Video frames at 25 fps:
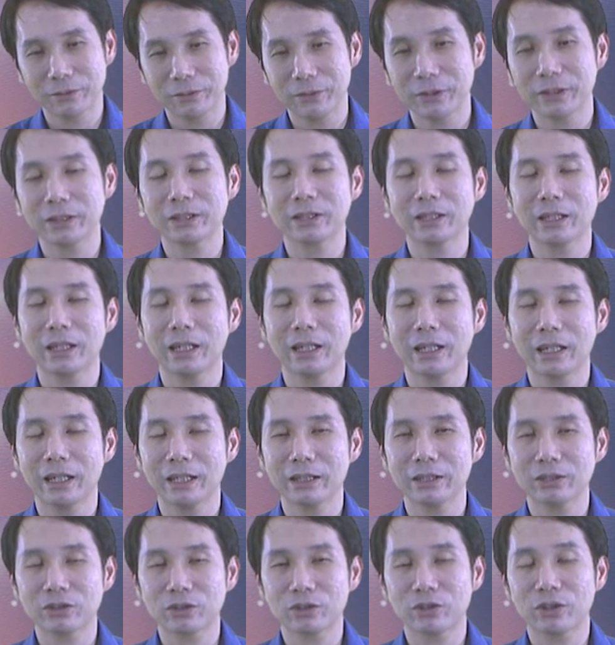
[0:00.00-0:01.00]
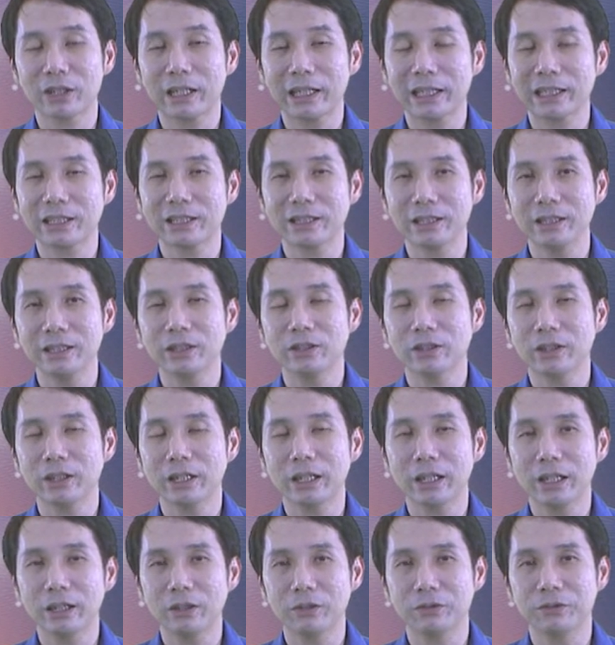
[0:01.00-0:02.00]

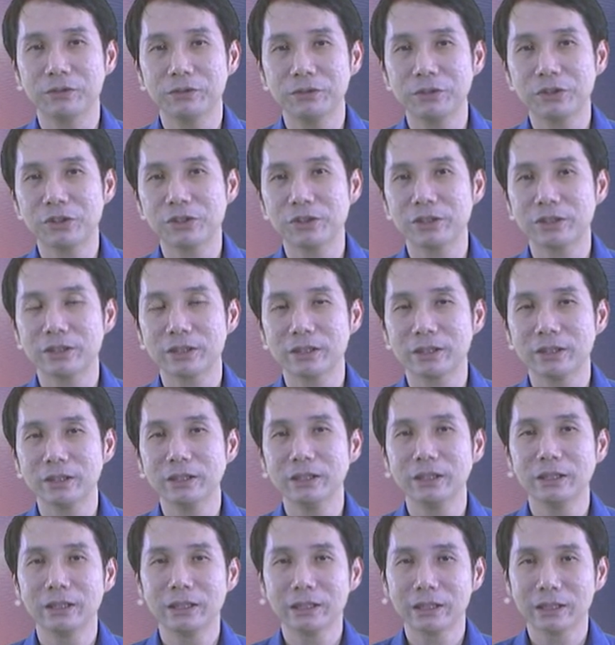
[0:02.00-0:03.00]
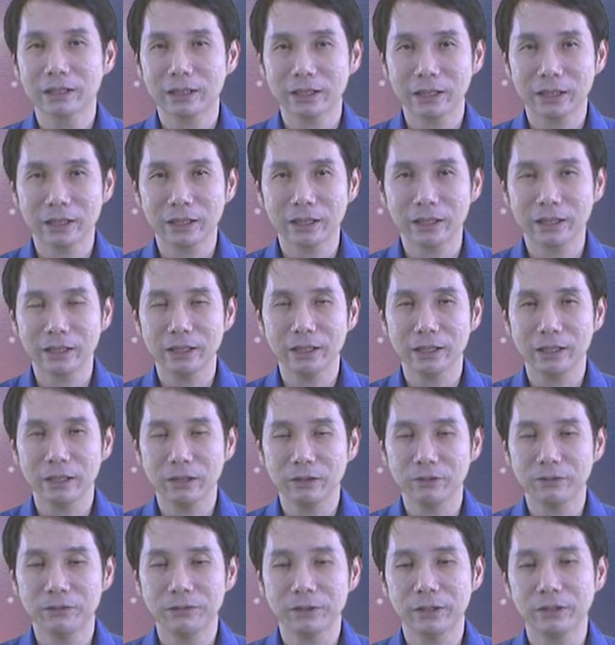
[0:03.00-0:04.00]
first_rc.elf, which is the target
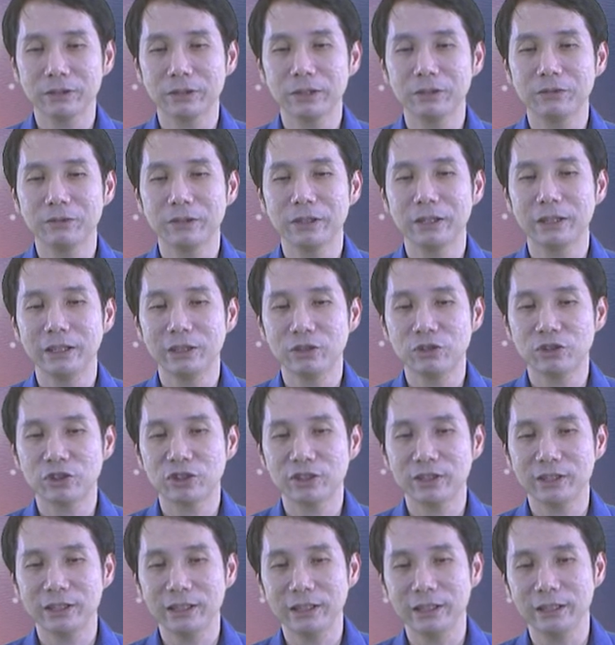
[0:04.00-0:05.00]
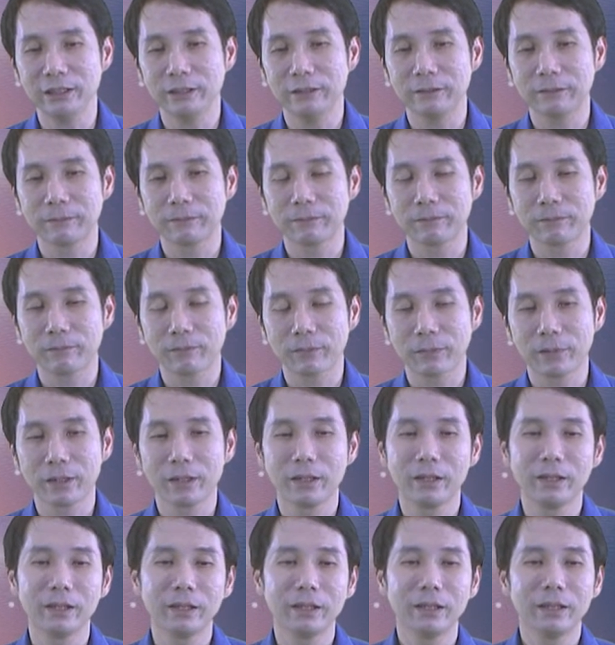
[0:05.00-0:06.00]
elf file that we are interested in.
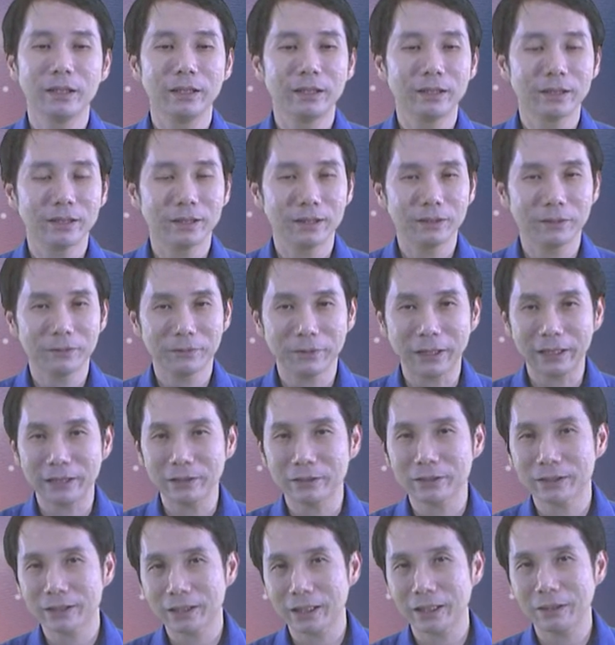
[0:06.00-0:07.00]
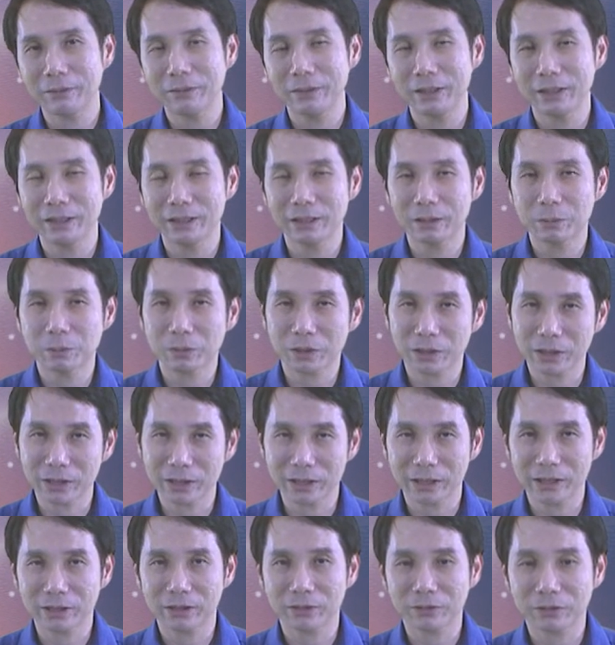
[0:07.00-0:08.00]
The final step in this
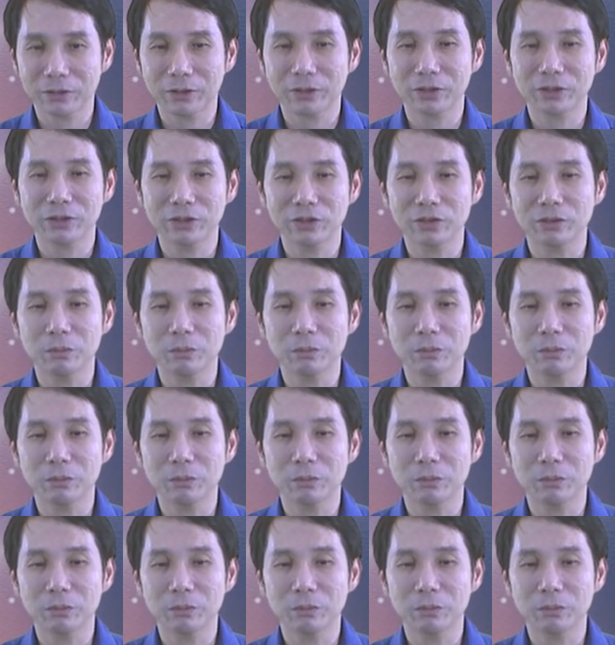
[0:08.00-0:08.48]
process, of course, is